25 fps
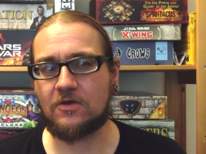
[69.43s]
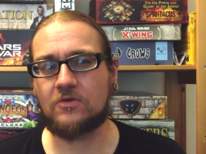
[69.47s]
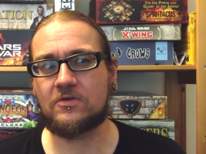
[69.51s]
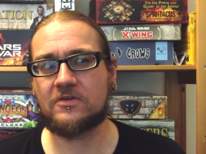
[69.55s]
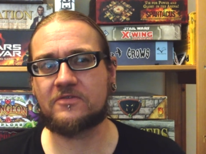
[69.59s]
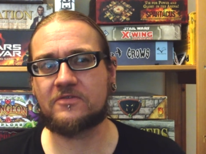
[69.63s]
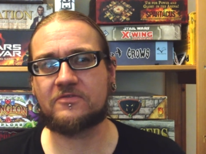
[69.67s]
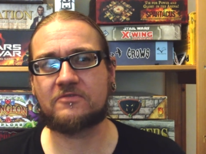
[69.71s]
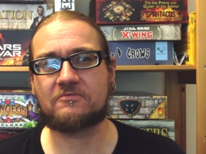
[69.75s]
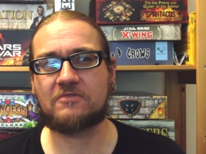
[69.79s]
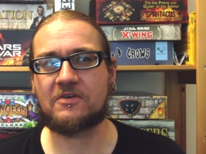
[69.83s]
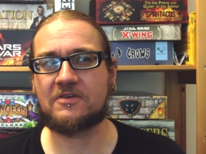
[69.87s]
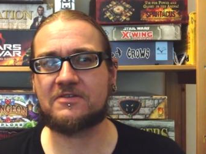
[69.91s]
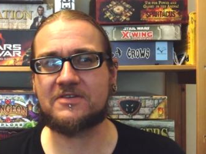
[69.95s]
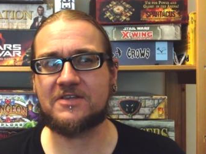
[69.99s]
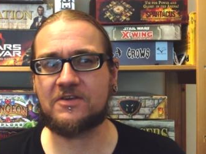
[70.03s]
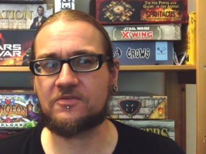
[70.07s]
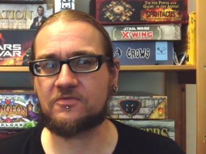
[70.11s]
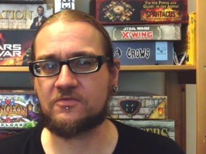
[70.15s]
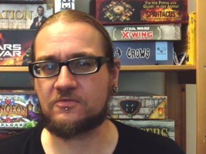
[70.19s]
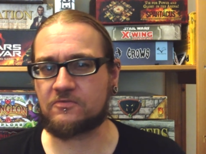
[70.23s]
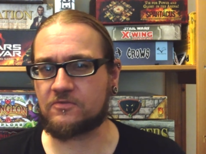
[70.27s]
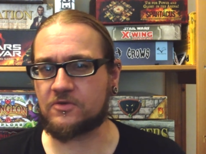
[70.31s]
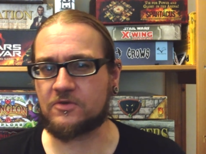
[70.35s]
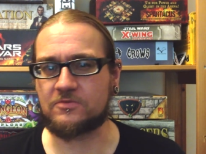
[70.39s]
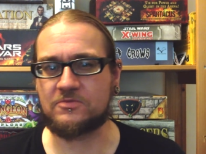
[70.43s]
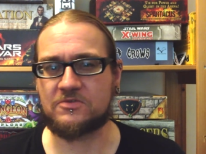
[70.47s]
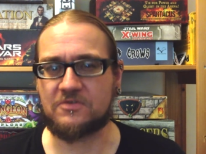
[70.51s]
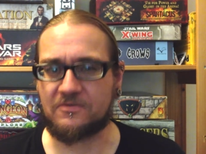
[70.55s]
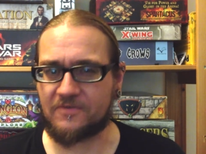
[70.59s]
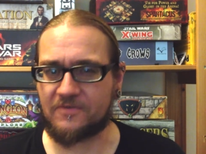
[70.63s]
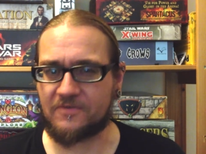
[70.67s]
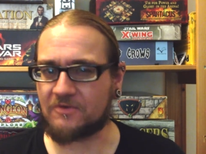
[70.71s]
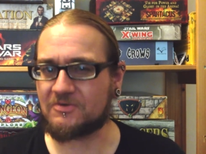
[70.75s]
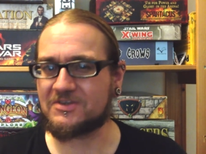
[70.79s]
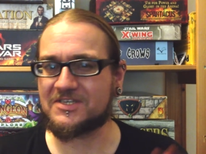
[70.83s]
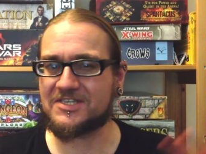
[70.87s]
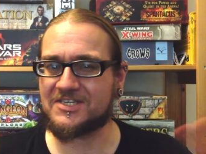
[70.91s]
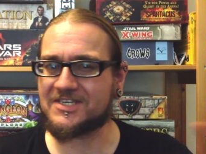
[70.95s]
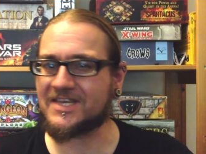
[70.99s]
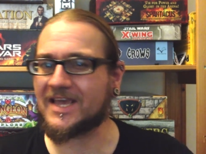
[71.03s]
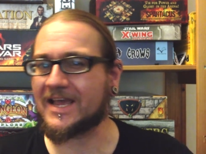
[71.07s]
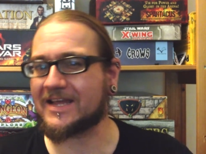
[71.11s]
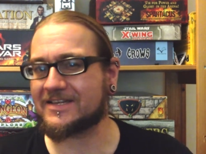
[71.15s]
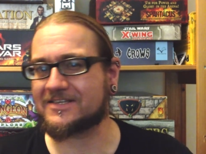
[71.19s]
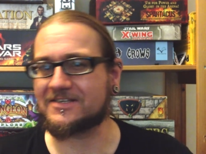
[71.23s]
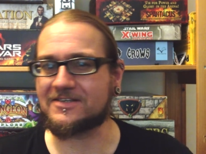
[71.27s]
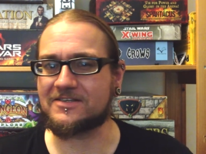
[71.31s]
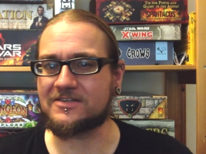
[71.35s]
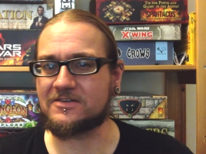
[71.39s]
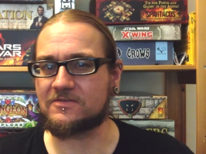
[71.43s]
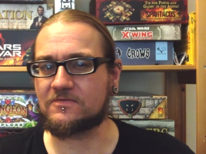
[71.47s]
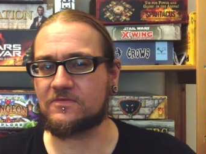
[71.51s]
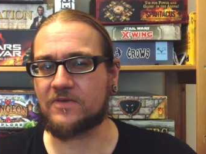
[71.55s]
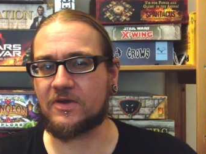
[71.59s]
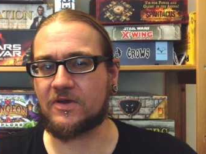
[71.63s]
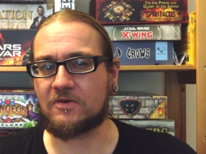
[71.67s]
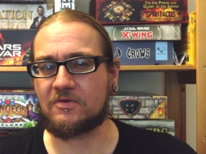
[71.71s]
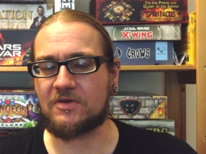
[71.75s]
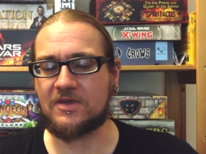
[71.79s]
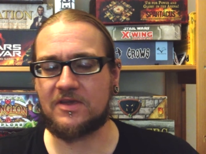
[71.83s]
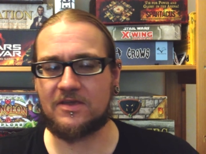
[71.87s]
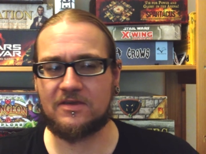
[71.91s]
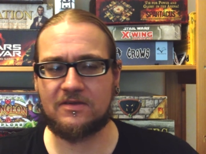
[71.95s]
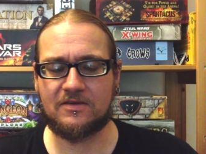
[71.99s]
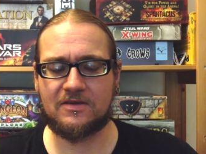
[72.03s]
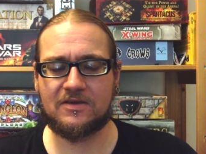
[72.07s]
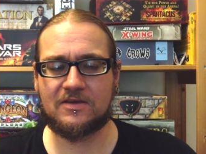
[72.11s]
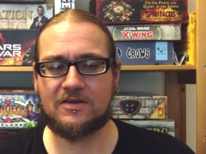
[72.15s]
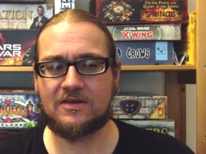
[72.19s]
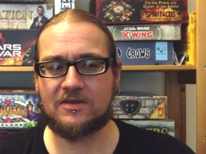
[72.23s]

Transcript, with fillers: all of the different rooms were very scattered and very